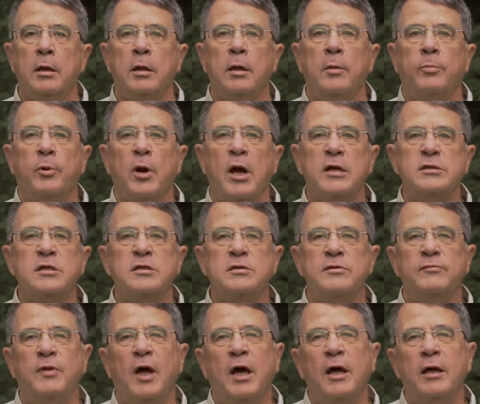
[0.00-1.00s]
The process
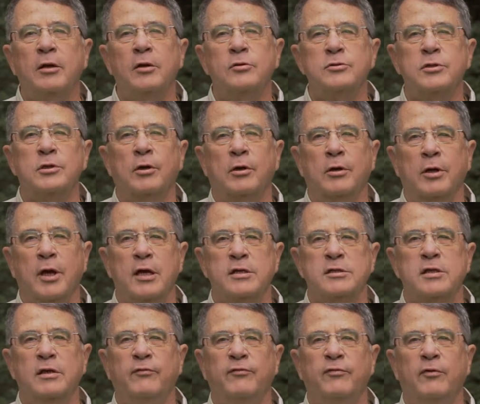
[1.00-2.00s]
of diagnosing our
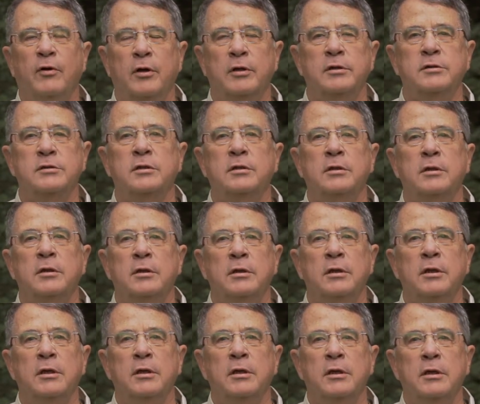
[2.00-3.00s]
casting faults
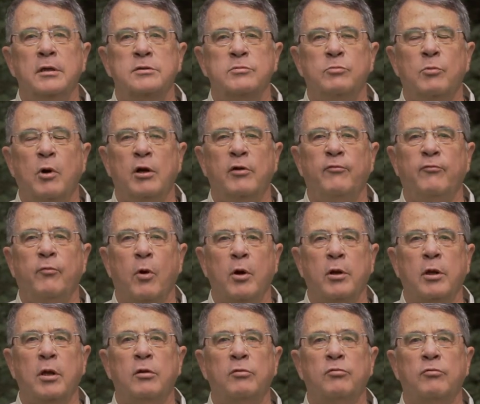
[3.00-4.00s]
is one of
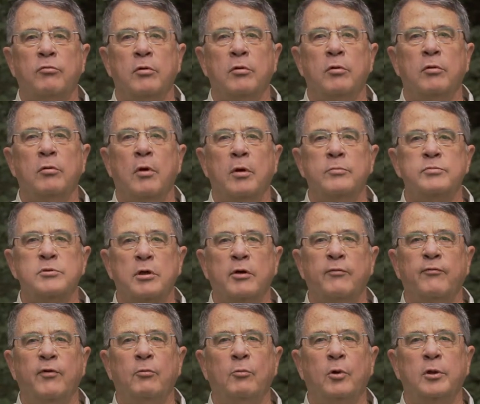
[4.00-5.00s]
working through
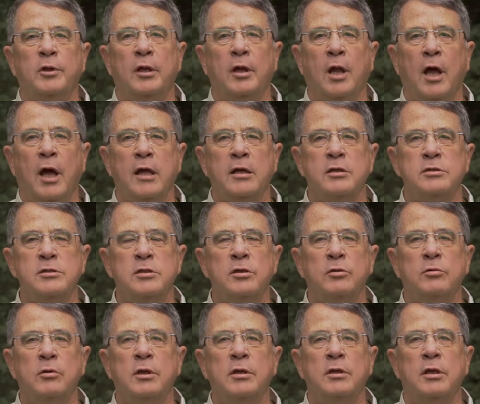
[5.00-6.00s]
observing what the line is
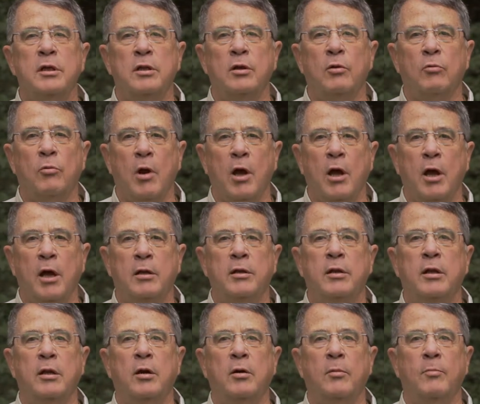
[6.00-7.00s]
doing, then the
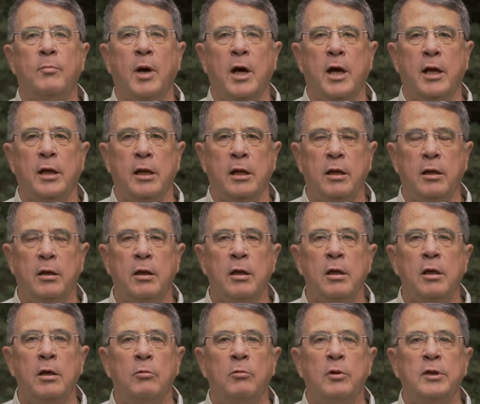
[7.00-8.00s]
rod, then our body.
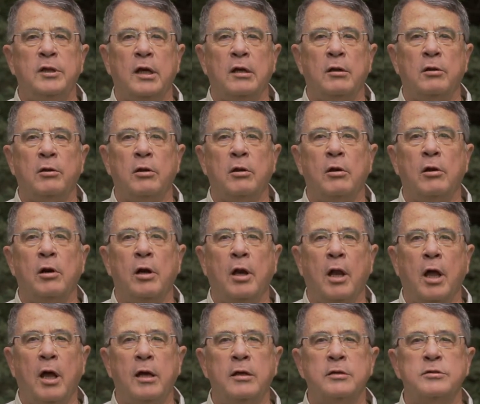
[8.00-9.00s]
We take a look at our
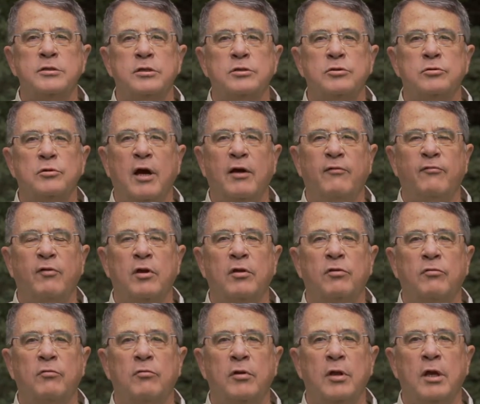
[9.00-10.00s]
line as it's traveling
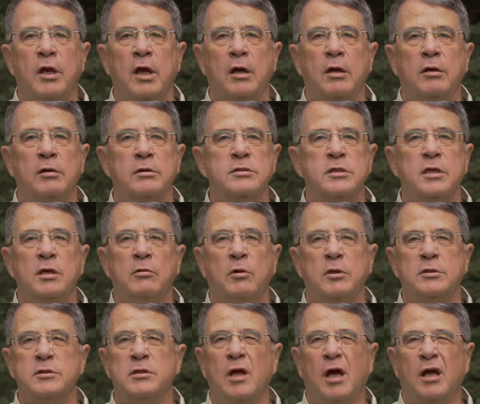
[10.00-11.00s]
through the air to see
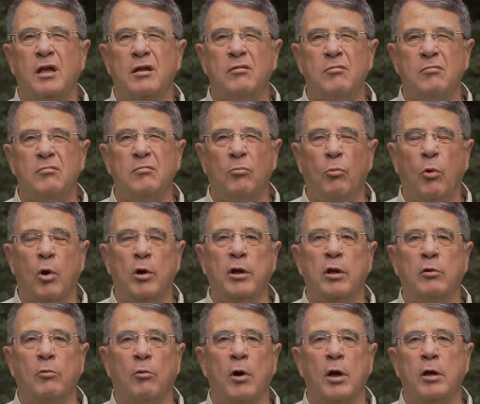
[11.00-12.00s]
what's not
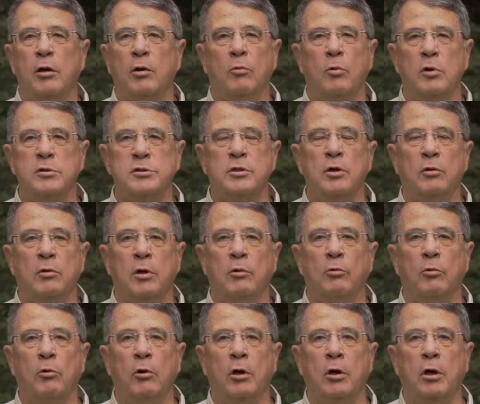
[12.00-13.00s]
working right or what's going
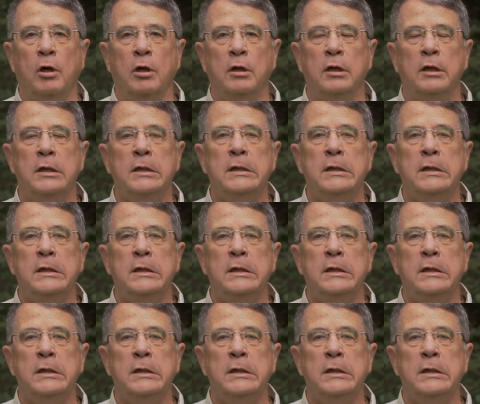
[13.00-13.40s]
wrong.